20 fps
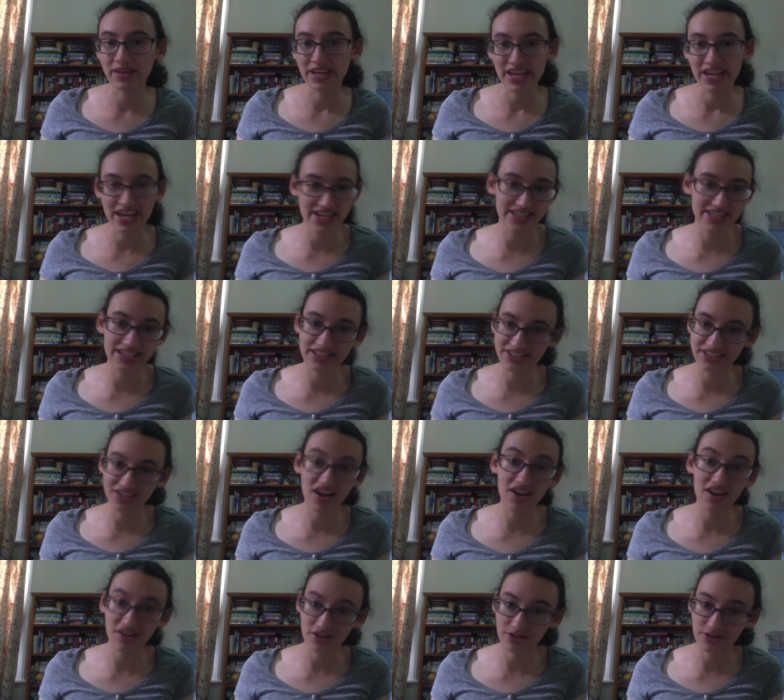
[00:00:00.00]
hitting
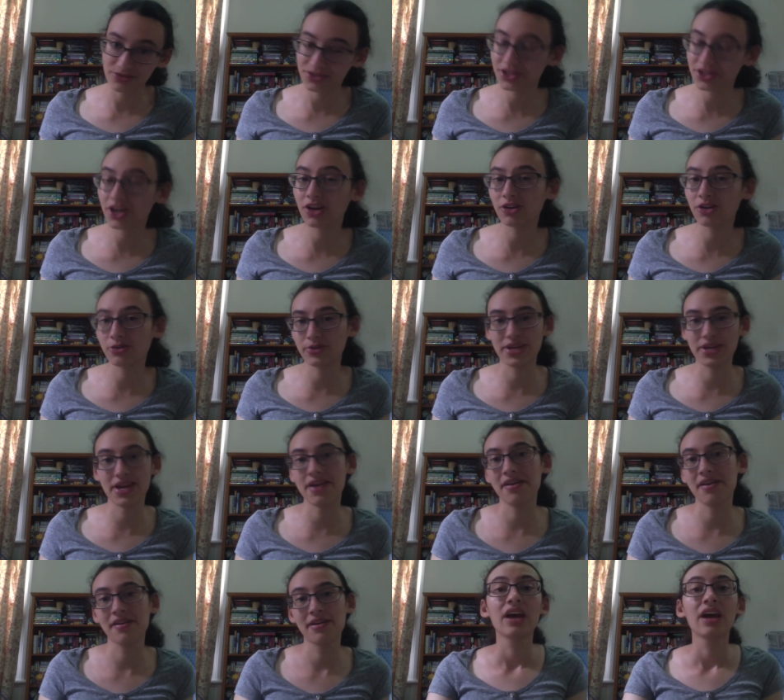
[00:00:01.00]
Jaco. So yeah.